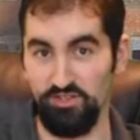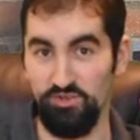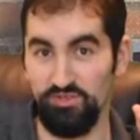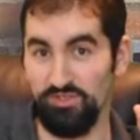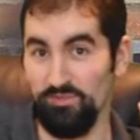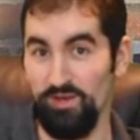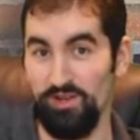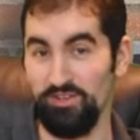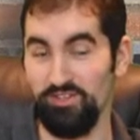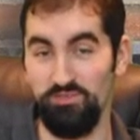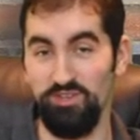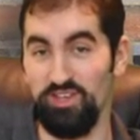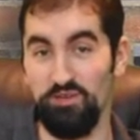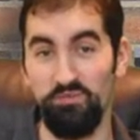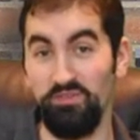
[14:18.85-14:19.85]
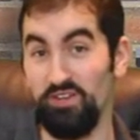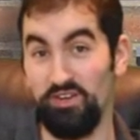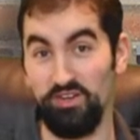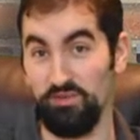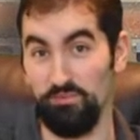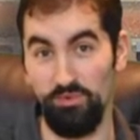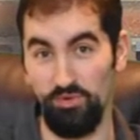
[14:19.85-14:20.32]
who's about to become
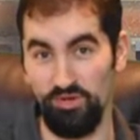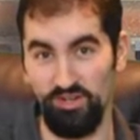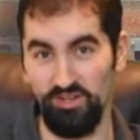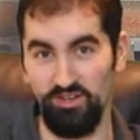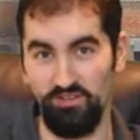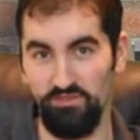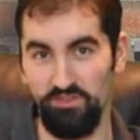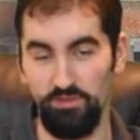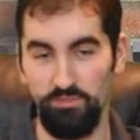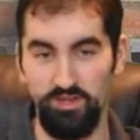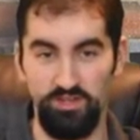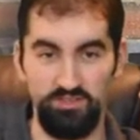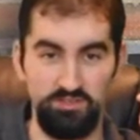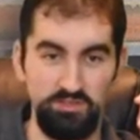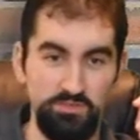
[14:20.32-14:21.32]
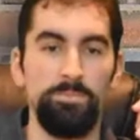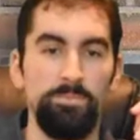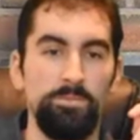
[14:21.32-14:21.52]
very important in a few minutes.